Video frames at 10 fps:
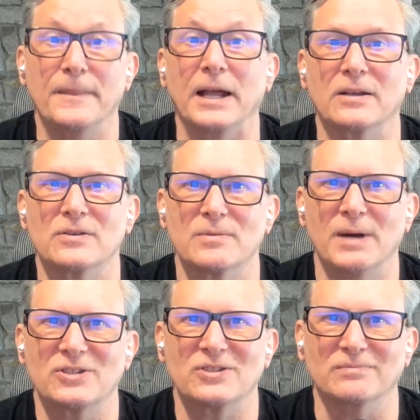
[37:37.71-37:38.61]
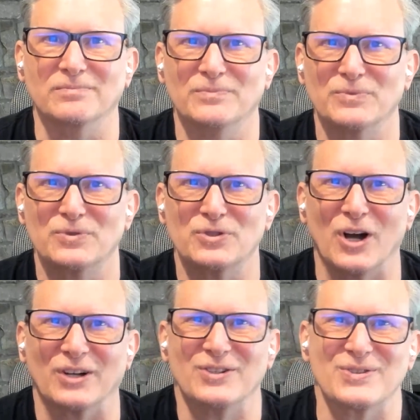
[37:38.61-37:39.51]
thank you so much and
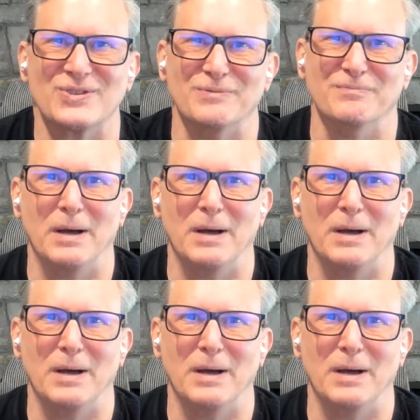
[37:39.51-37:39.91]
talk to you soon.